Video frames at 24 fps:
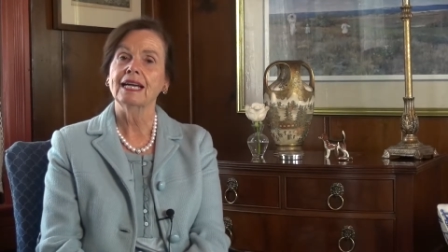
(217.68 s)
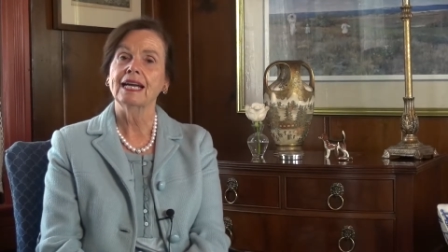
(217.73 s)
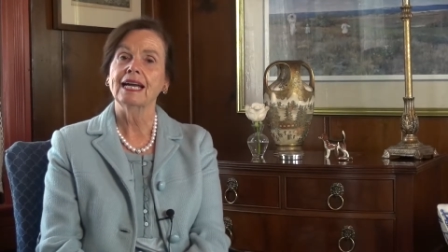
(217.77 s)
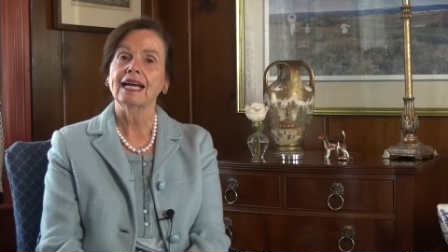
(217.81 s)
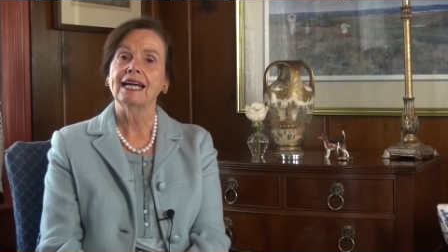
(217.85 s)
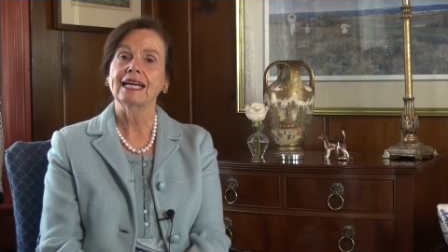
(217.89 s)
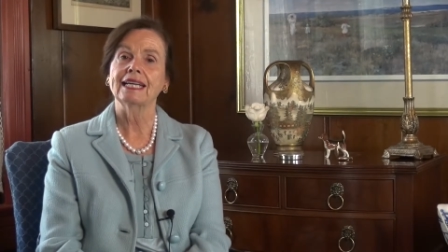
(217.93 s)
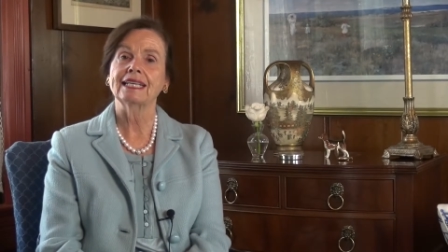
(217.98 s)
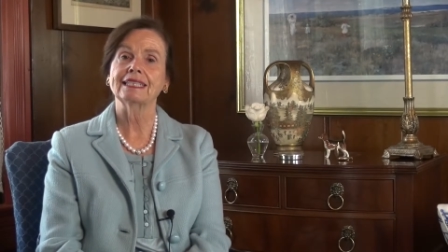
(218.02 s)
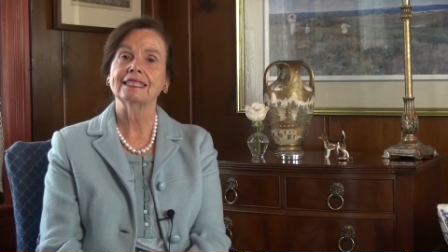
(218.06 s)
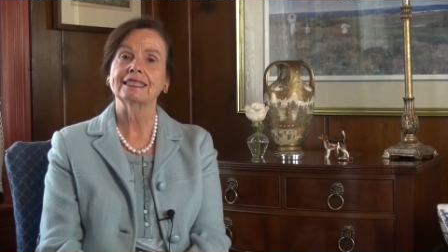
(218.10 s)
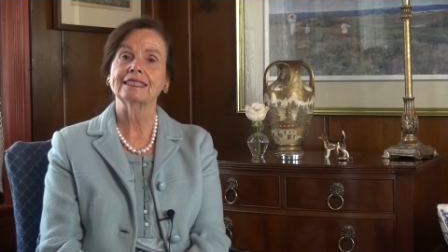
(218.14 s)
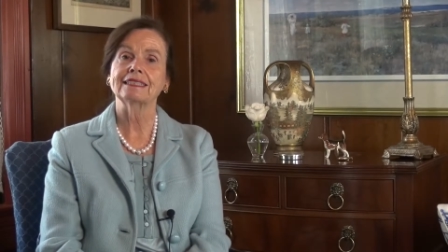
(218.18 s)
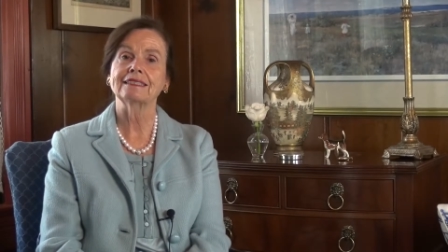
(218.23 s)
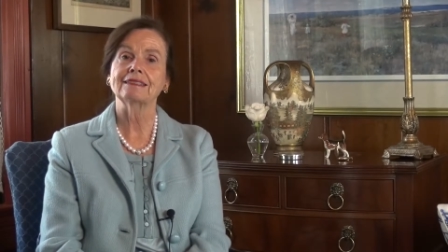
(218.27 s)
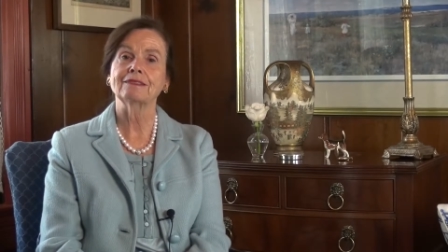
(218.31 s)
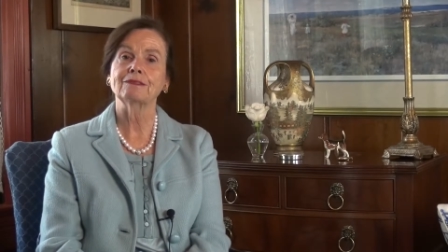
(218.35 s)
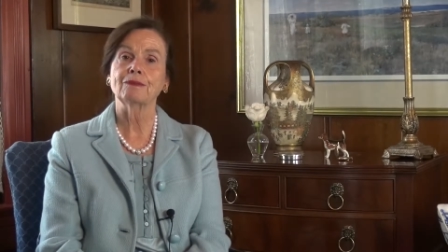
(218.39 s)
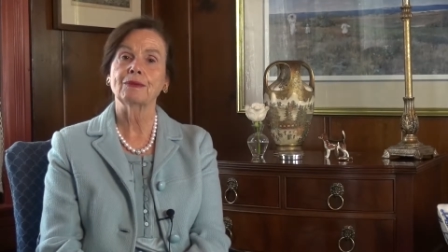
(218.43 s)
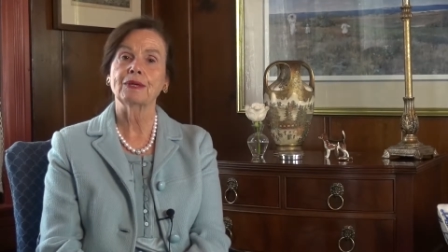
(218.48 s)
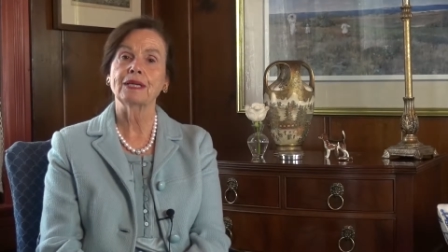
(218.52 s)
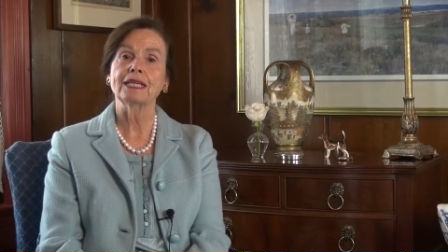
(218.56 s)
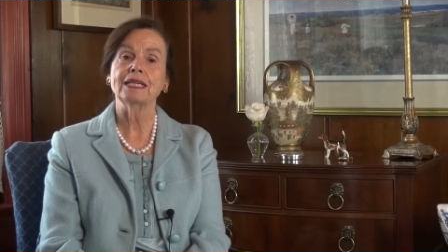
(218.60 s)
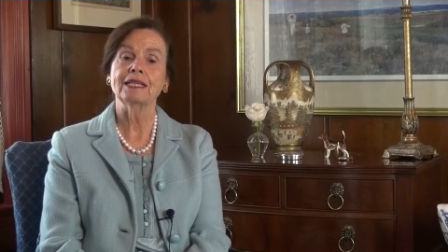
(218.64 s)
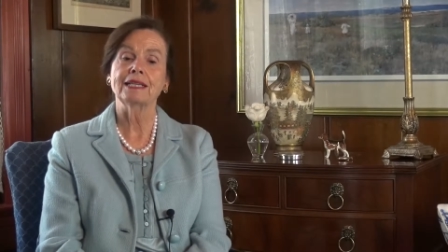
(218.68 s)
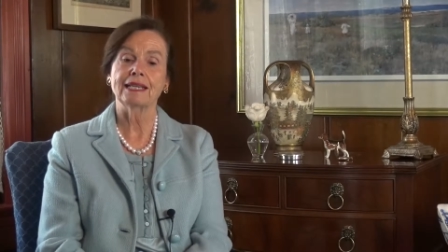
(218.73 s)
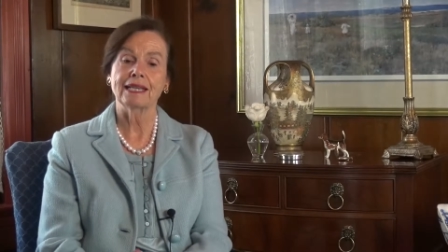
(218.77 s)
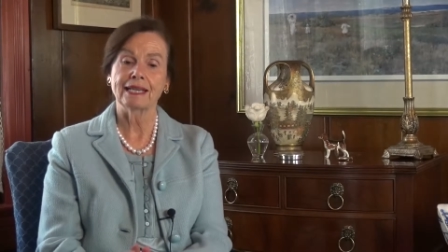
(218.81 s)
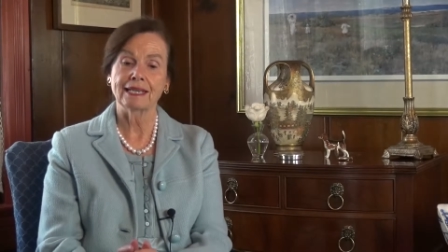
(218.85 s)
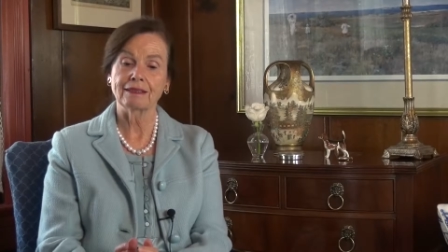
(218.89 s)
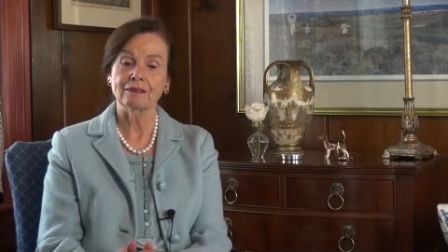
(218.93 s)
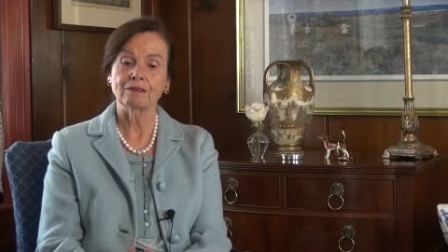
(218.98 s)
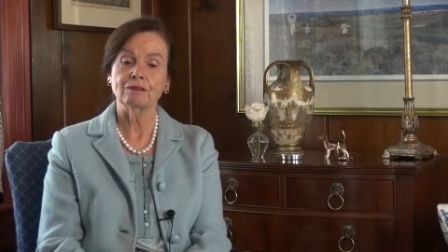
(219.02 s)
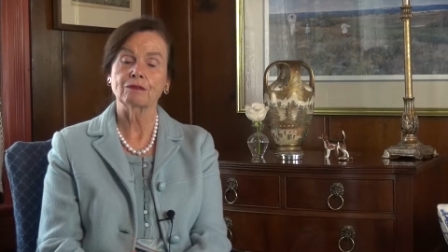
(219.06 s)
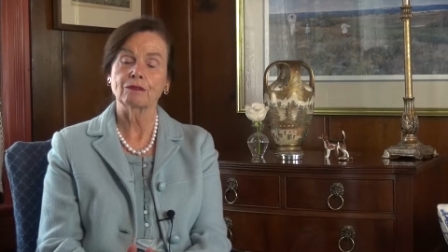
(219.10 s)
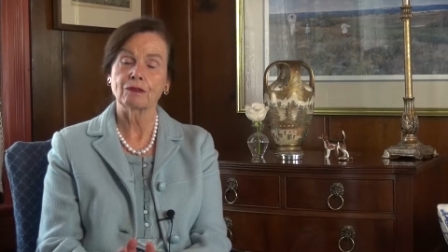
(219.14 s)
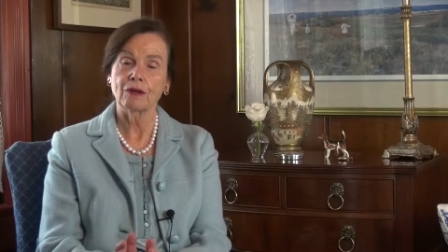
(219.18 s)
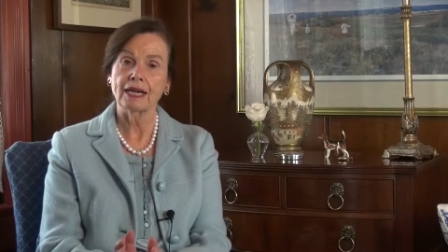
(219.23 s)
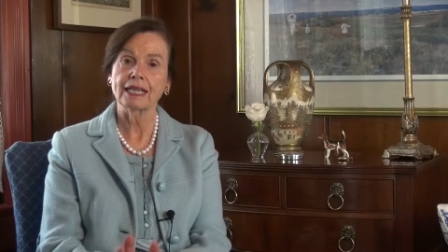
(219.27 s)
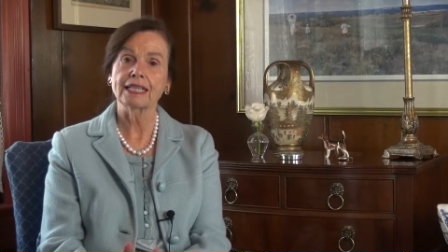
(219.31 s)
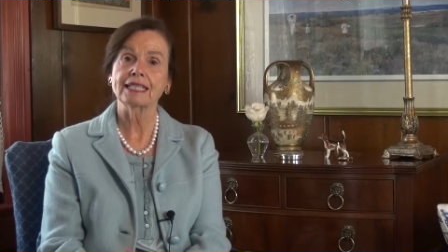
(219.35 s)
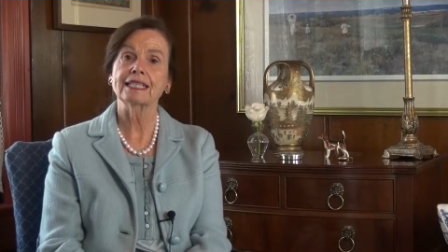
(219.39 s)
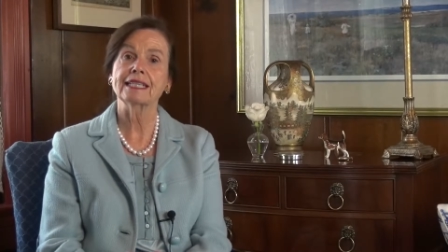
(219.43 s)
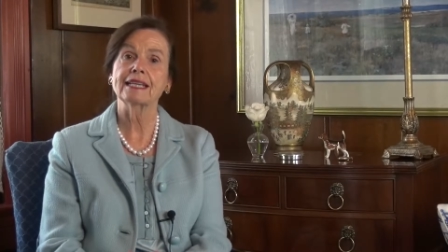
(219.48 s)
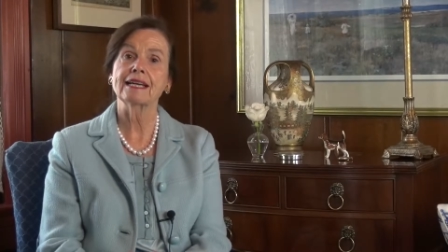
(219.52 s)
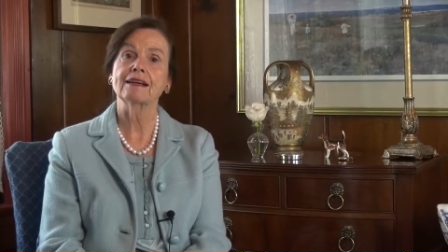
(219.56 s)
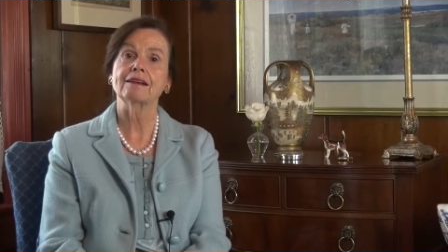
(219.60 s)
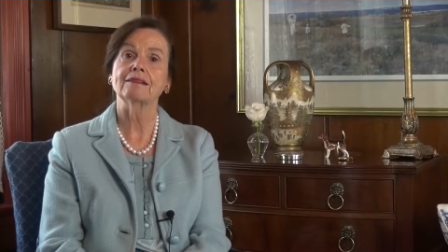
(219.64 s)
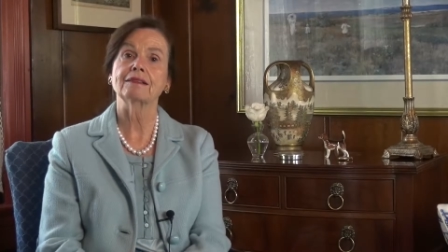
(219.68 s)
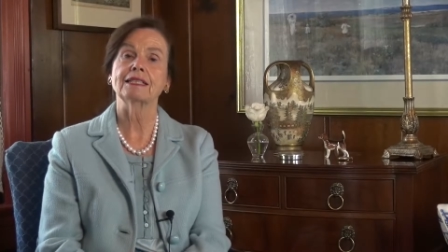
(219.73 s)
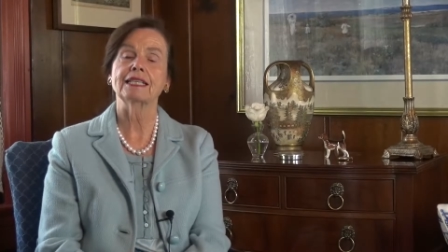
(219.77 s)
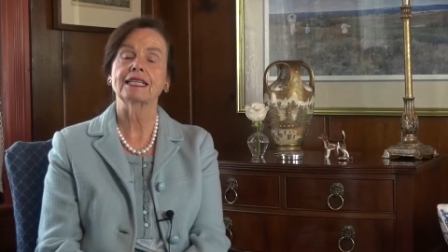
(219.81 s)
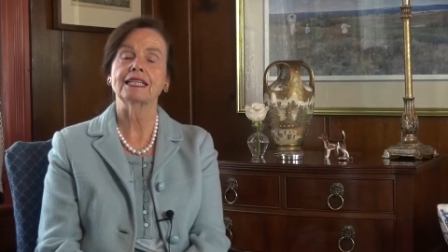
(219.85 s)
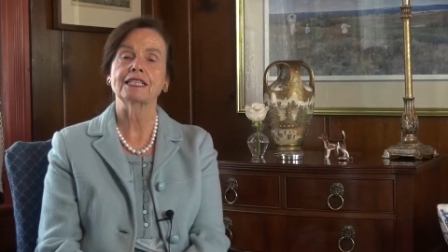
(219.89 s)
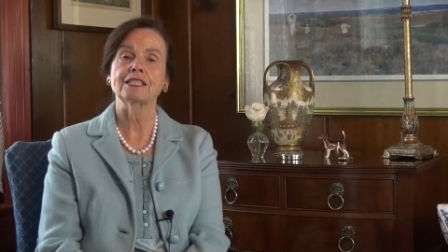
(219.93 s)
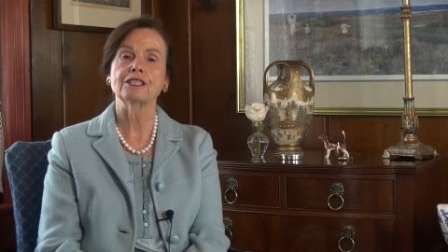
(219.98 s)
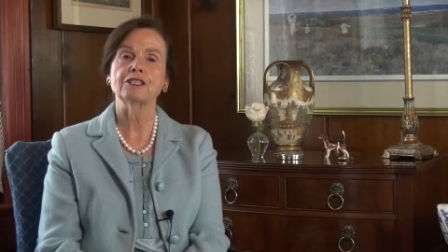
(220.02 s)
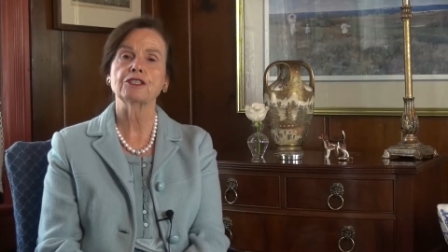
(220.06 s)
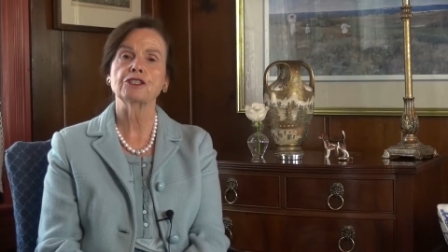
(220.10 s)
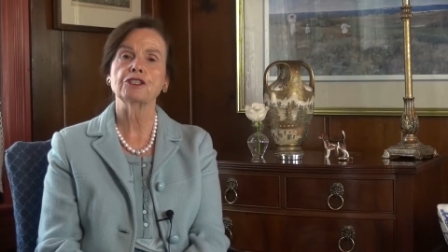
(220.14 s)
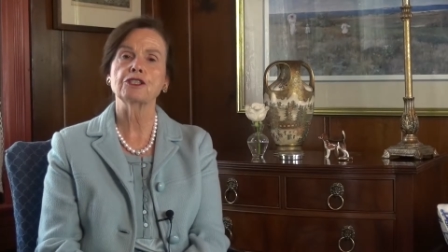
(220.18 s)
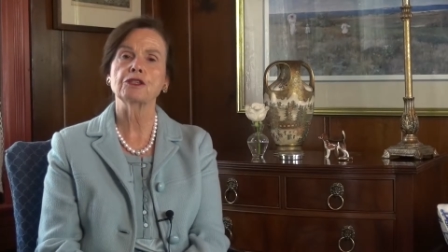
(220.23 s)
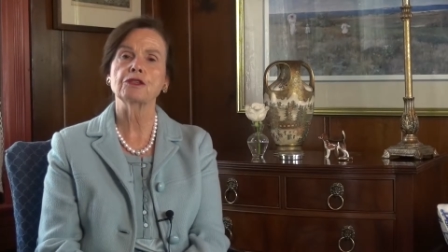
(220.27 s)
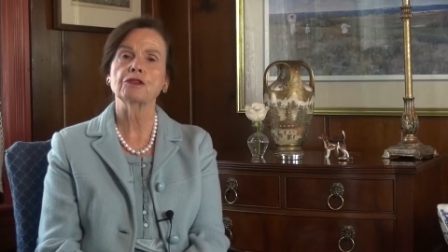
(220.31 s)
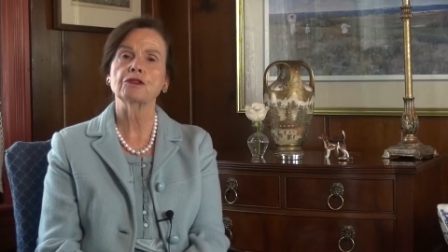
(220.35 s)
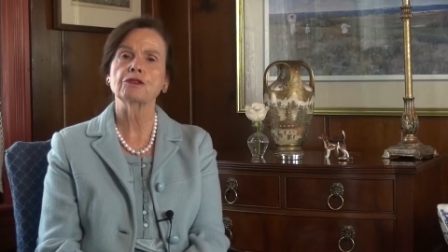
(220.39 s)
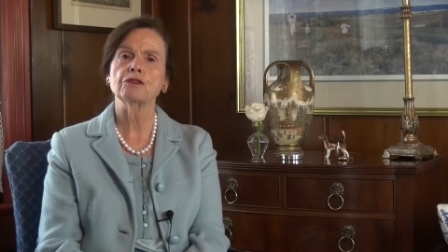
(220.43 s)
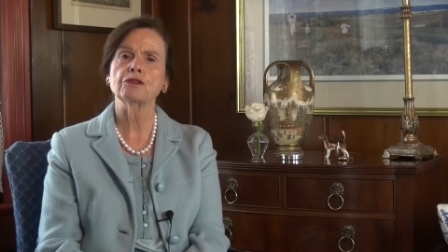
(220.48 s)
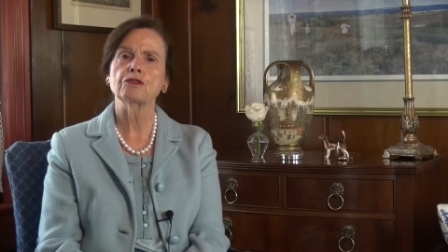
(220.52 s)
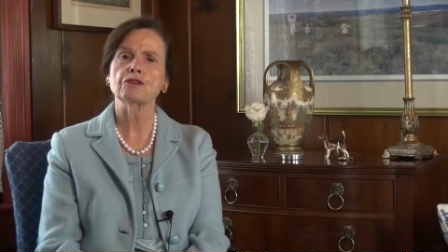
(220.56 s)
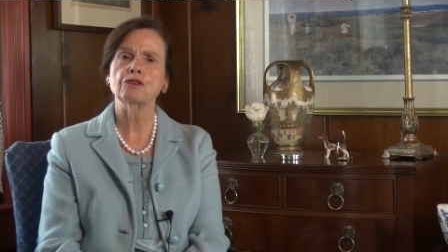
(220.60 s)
And we get right down into